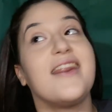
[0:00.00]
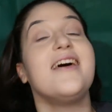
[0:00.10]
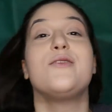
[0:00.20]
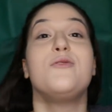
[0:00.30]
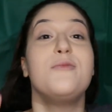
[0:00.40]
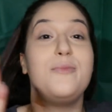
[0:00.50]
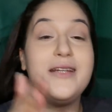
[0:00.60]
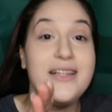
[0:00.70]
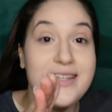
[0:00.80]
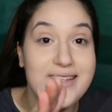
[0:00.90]
That's what
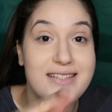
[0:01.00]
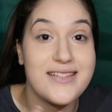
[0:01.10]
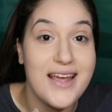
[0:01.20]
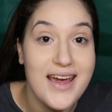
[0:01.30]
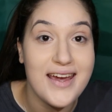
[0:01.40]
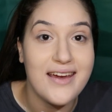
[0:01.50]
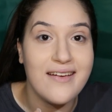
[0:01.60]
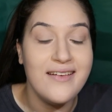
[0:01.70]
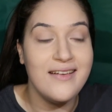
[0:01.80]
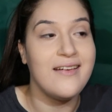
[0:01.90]
Billy is
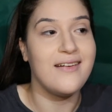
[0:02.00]
saying.